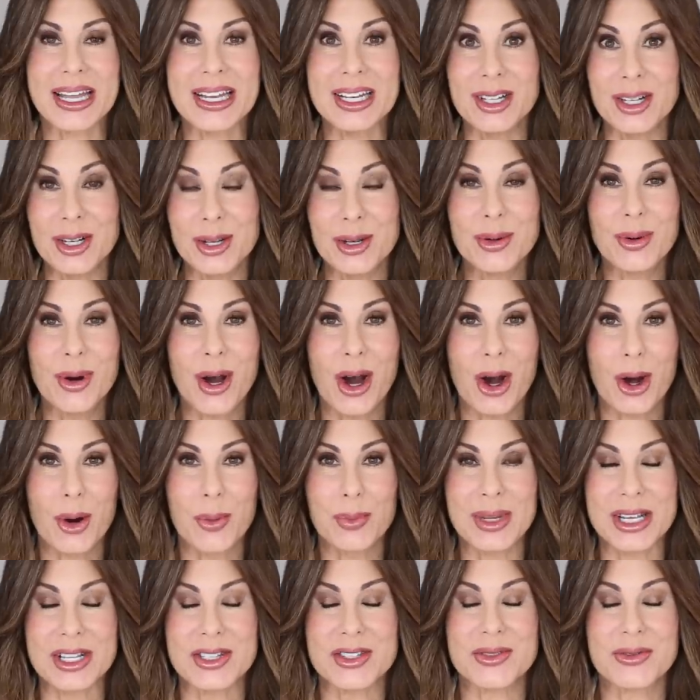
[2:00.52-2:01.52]
a new
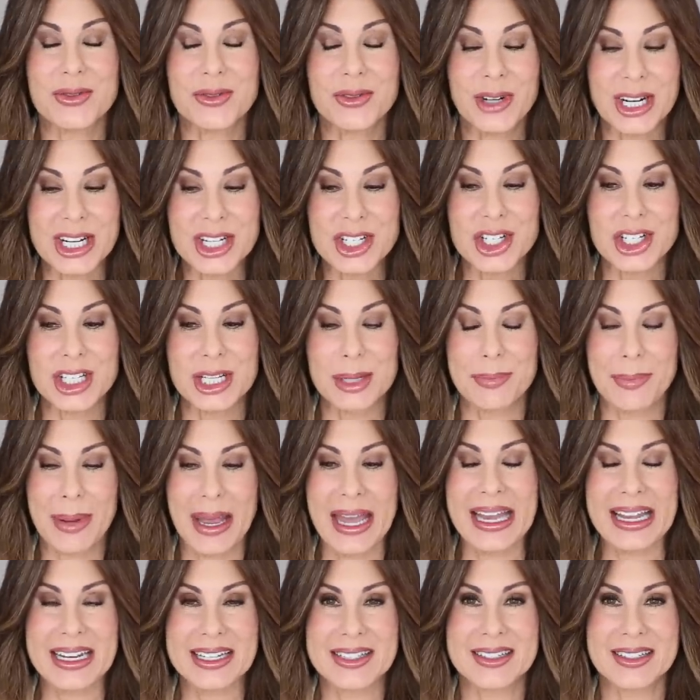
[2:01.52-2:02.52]
home that's freshly
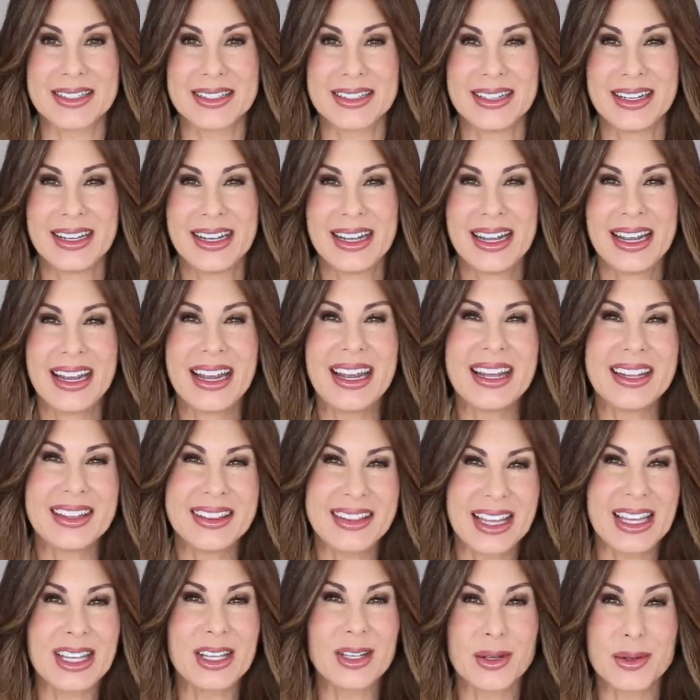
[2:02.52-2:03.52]
painted
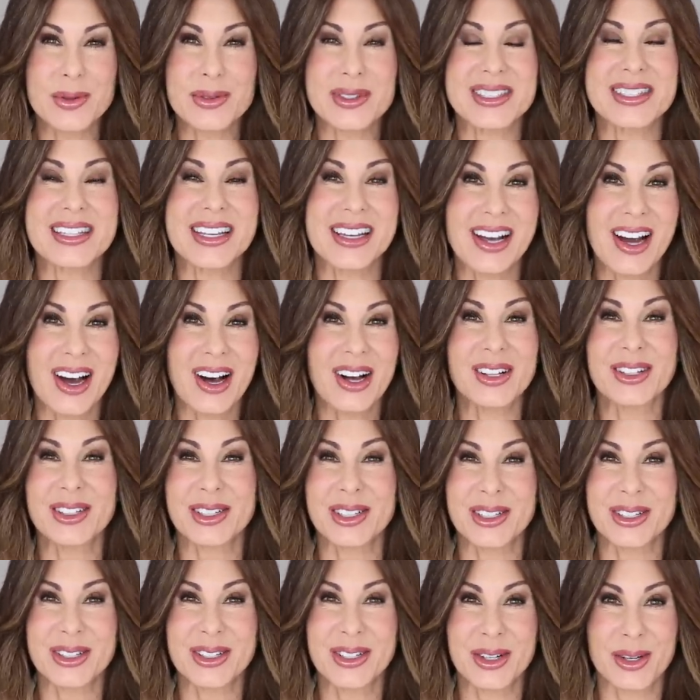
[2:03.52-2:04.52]
and they use the
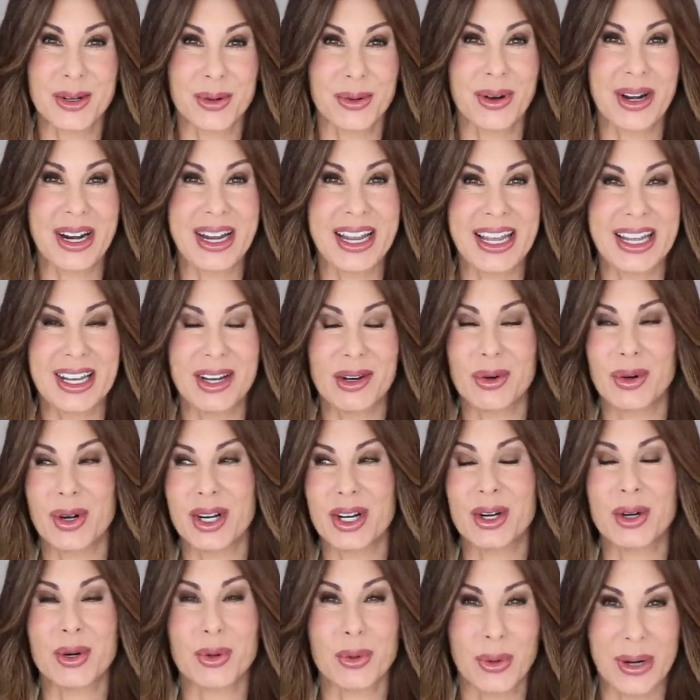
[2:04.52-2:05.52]
color gray
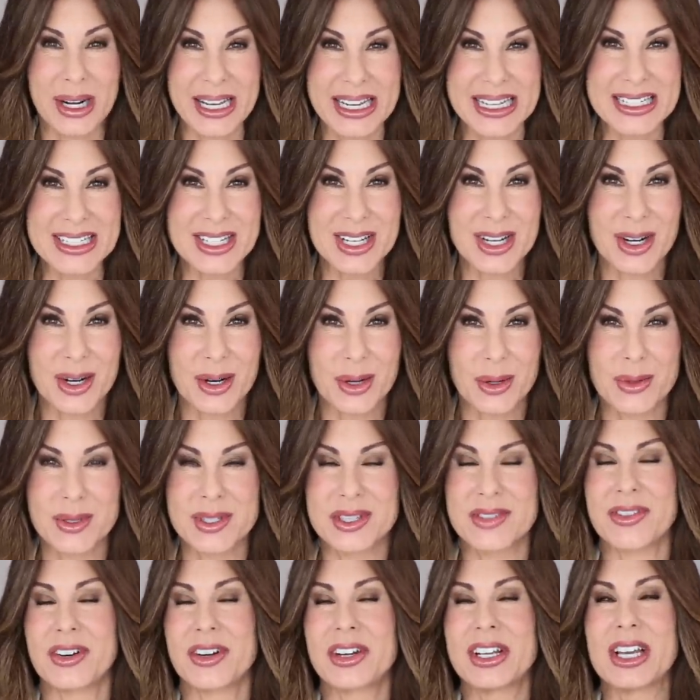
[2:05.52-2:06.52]
or gray
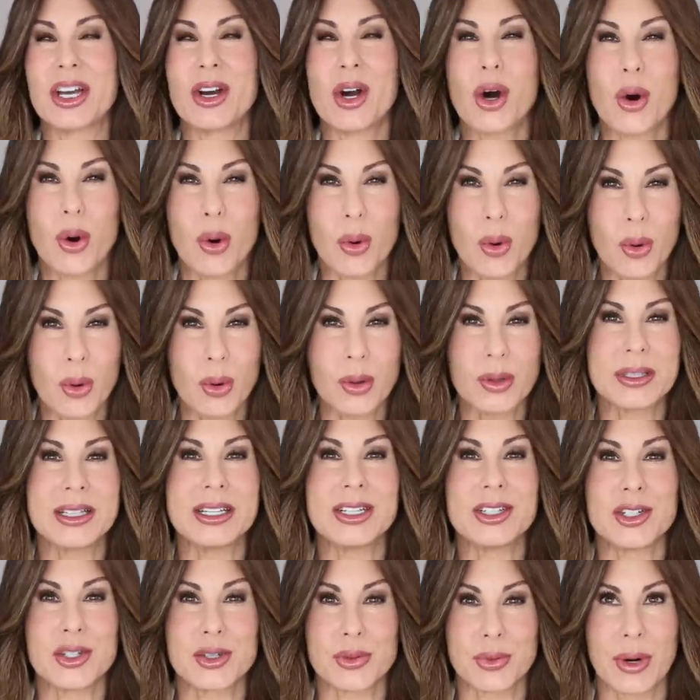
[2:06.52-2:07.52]
tones, very cold
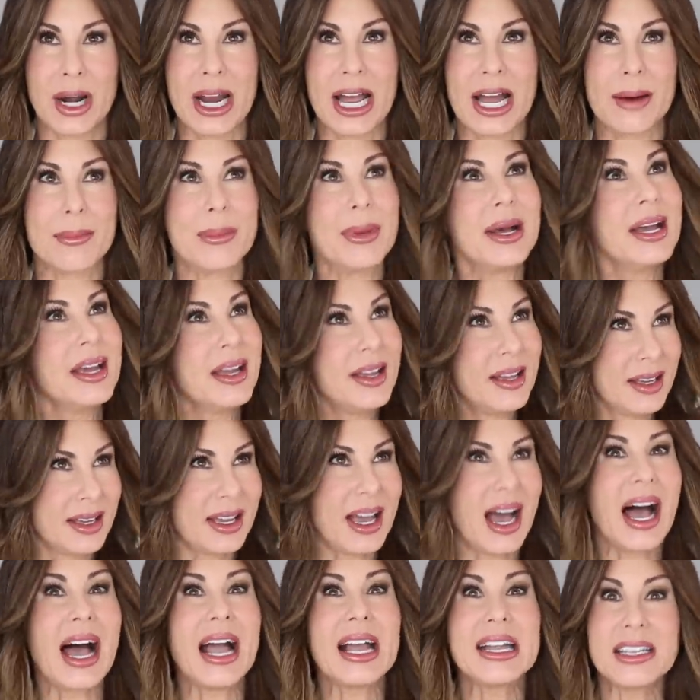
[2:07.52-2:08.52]
and drab,
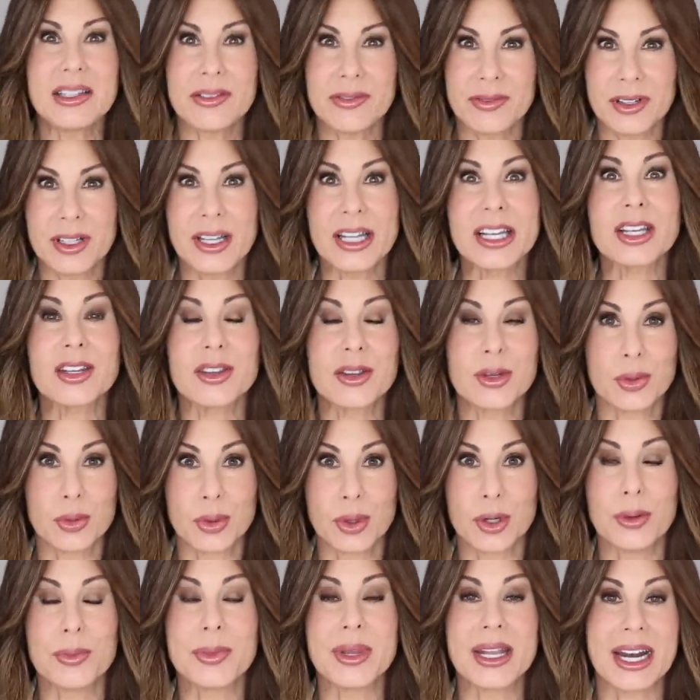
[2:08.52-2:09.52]
kind of like the
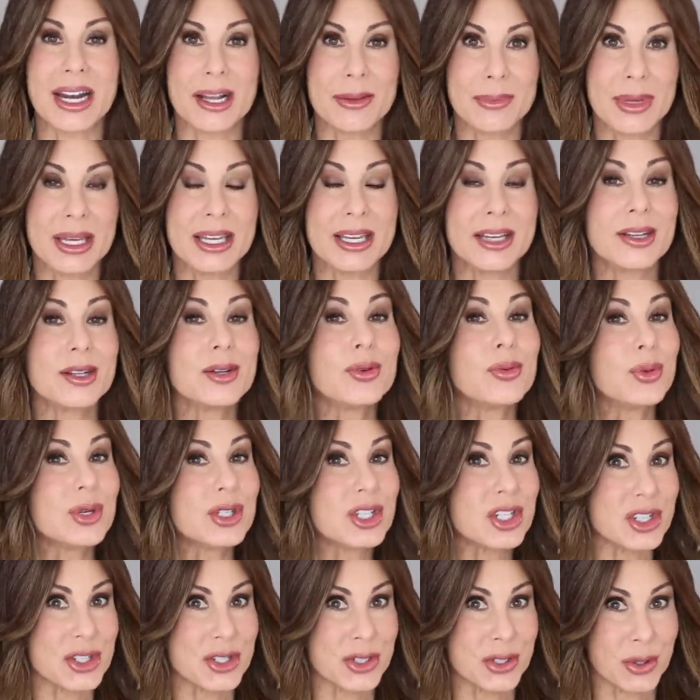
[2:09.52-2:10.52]
room that I'm in,
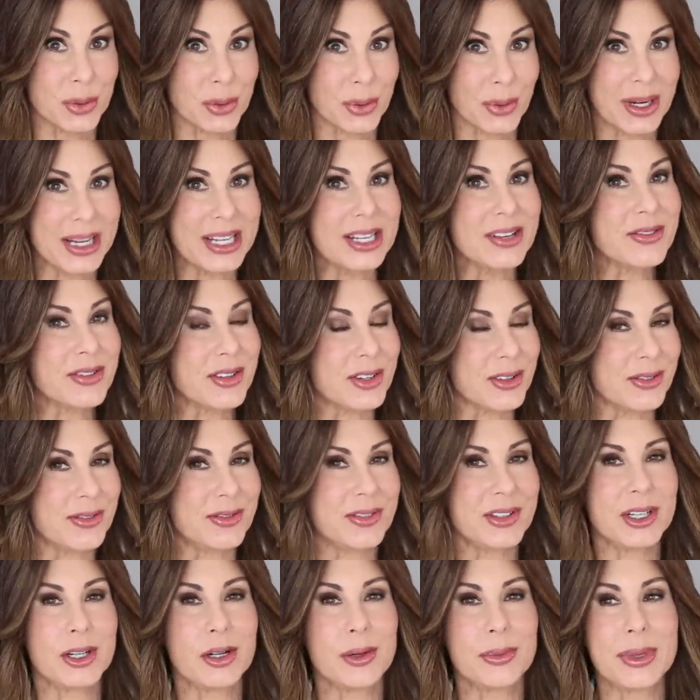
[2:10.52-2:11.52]
which is great for
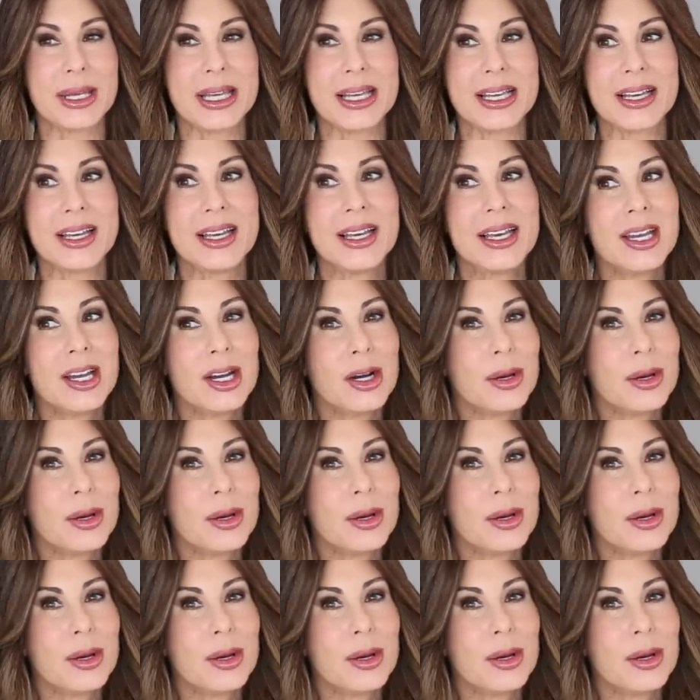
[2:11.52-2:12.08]
filming,